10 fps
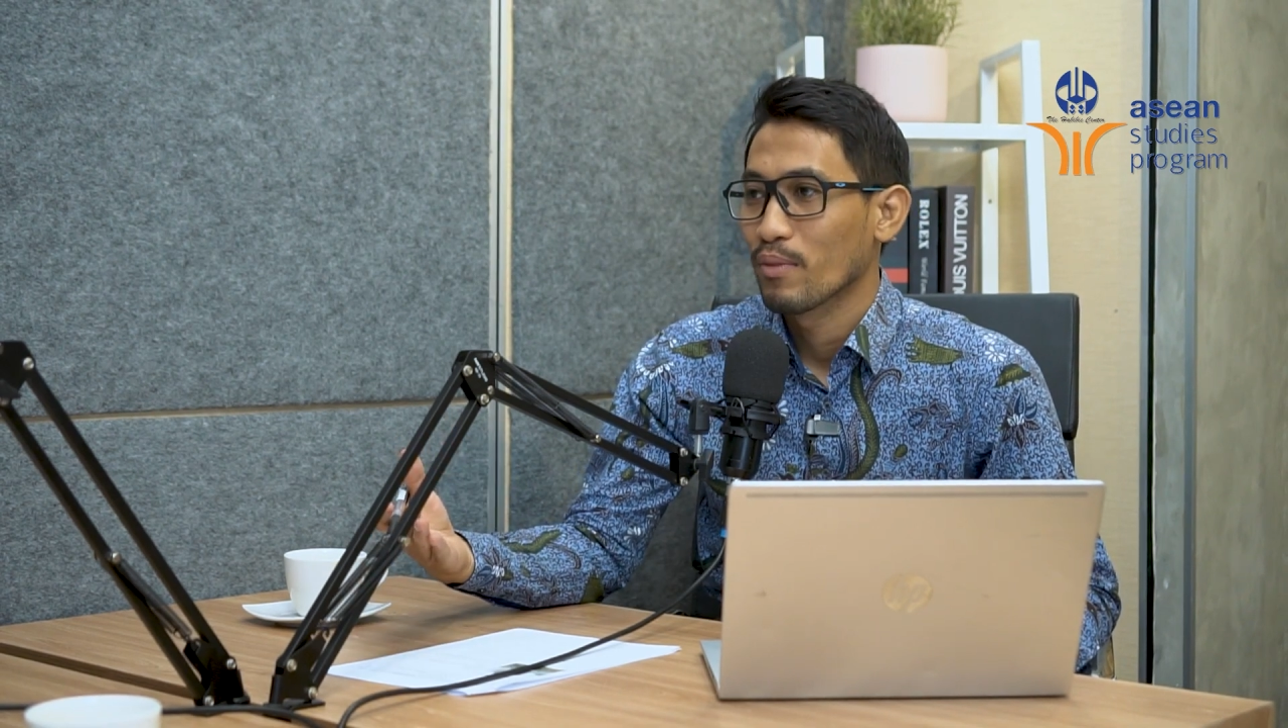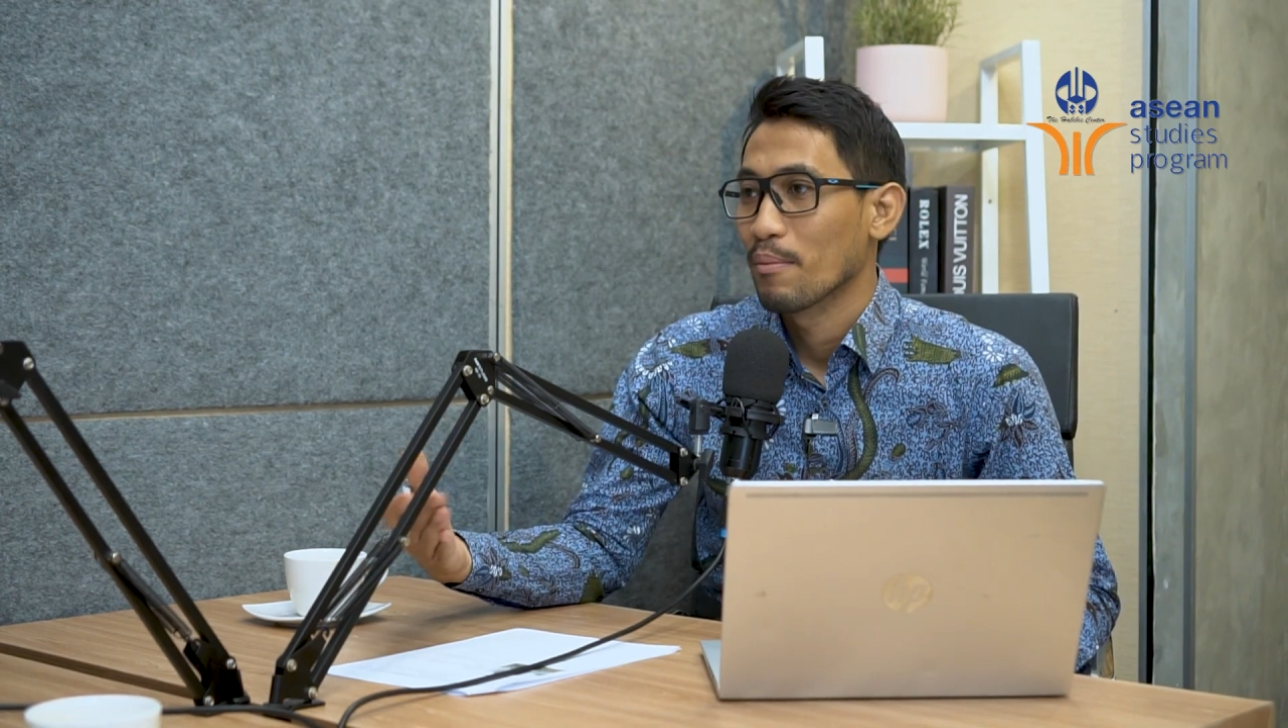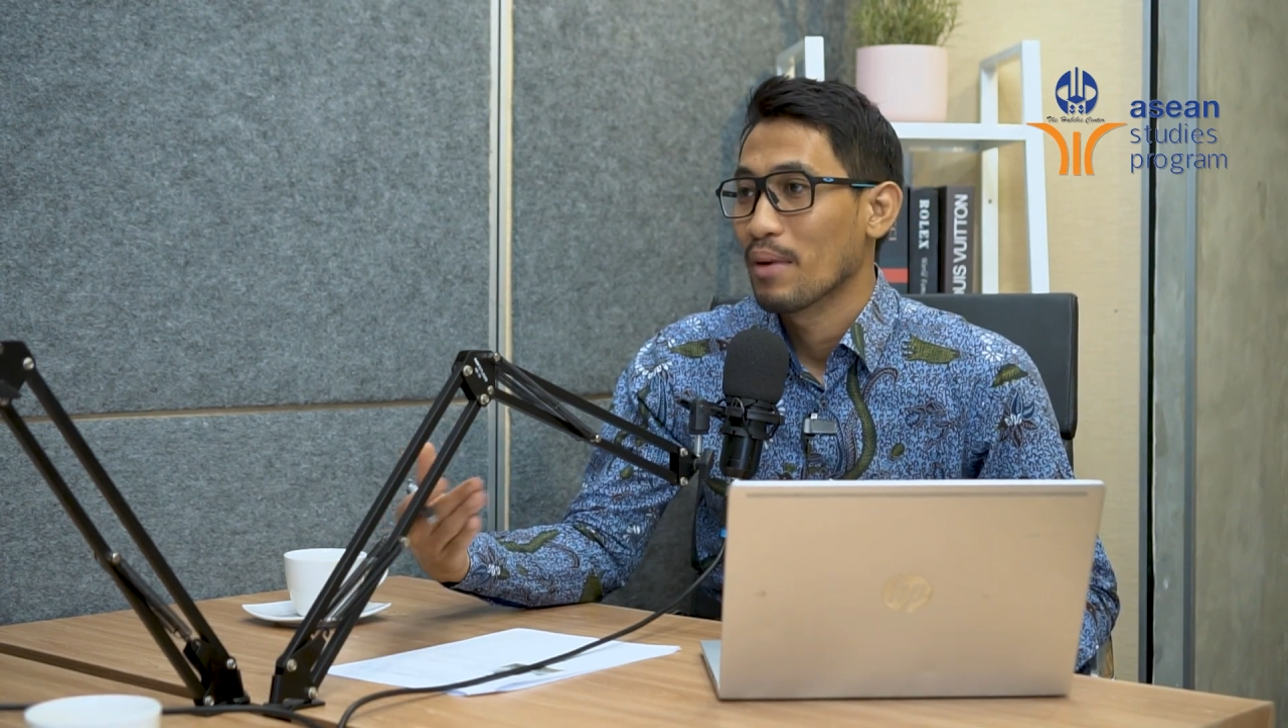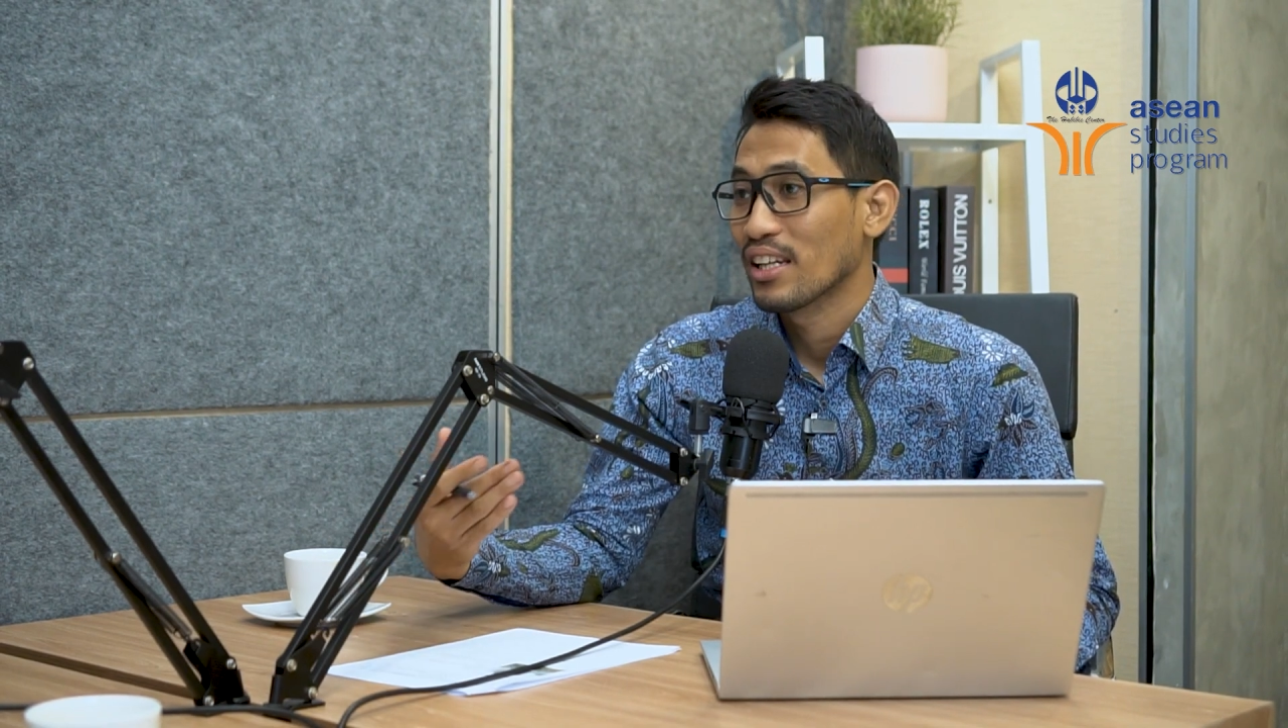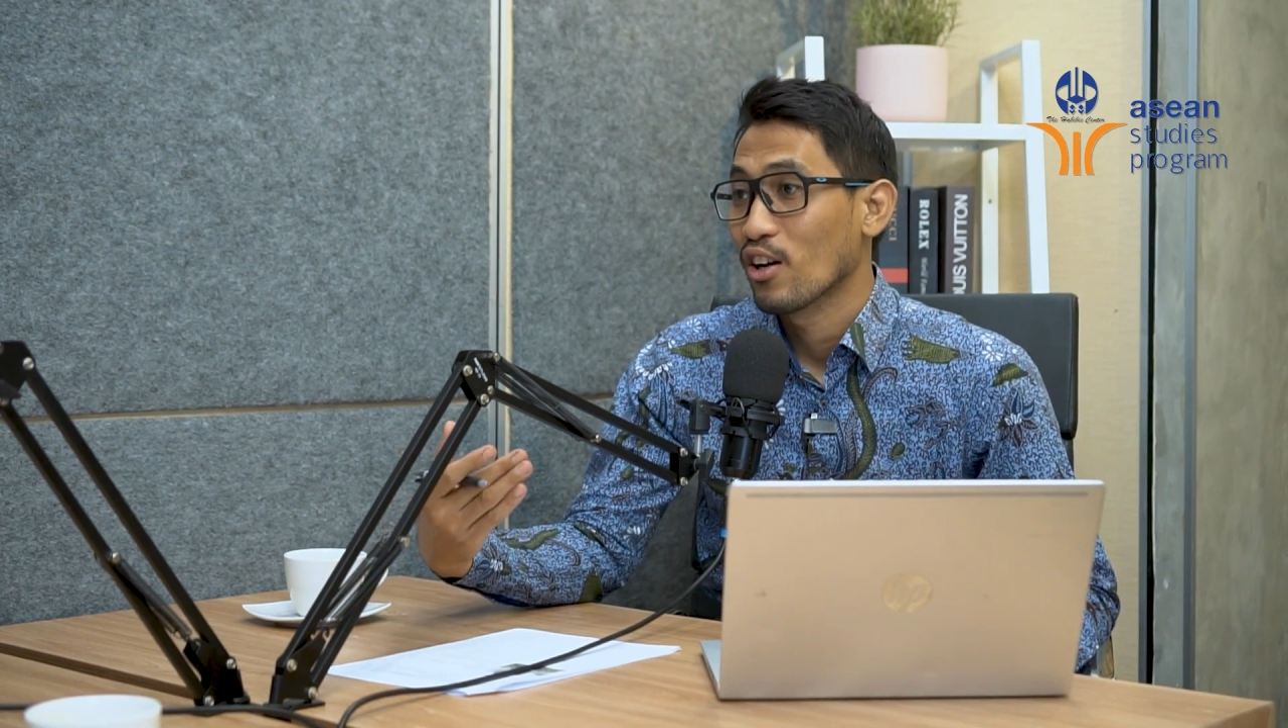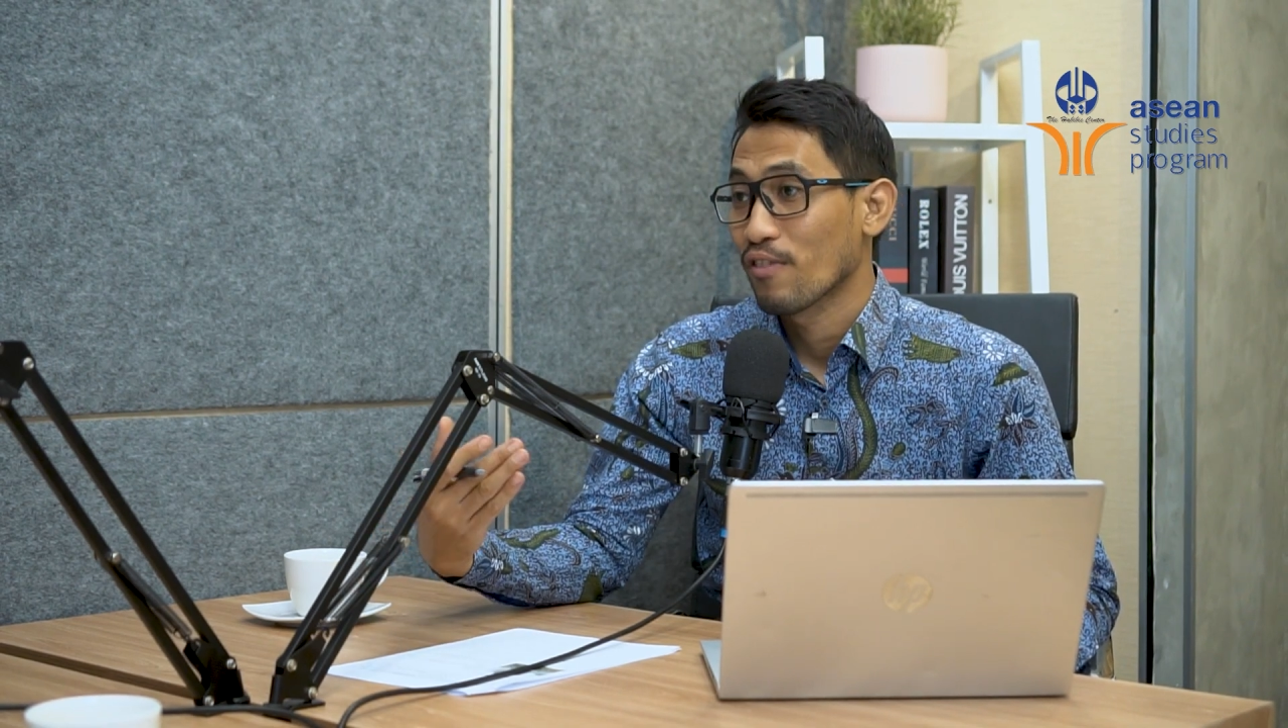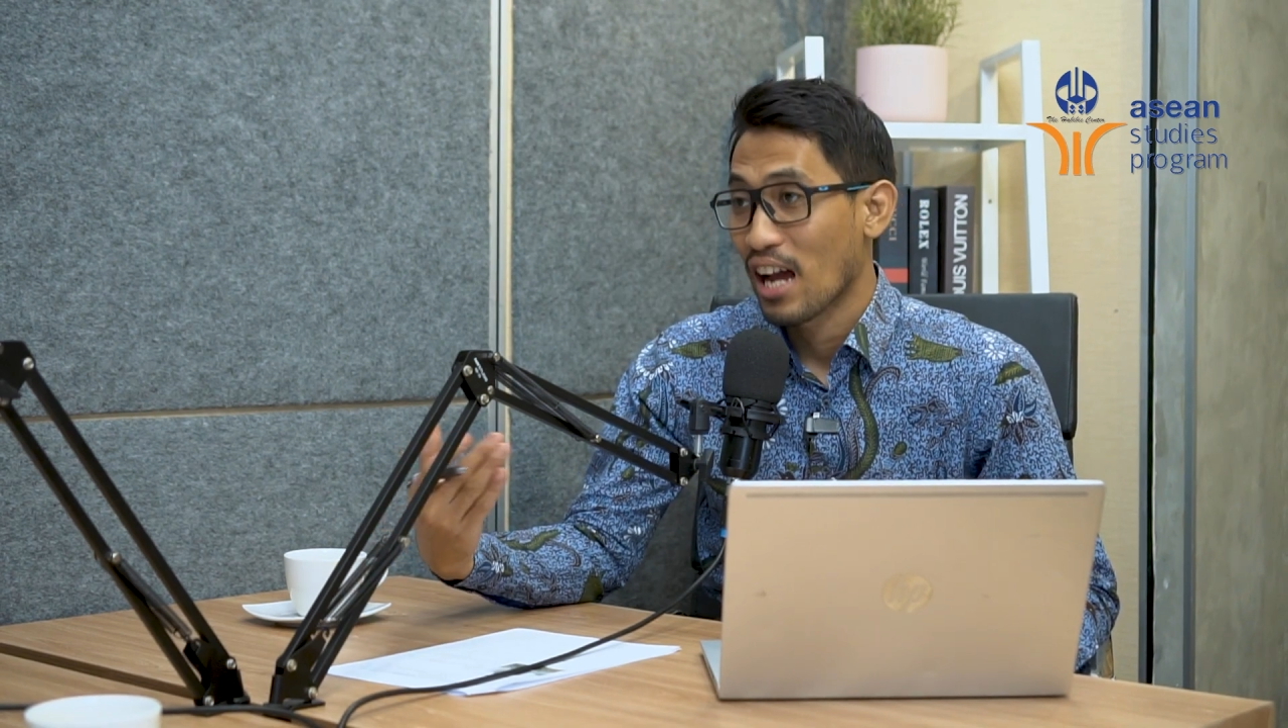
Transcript: by many of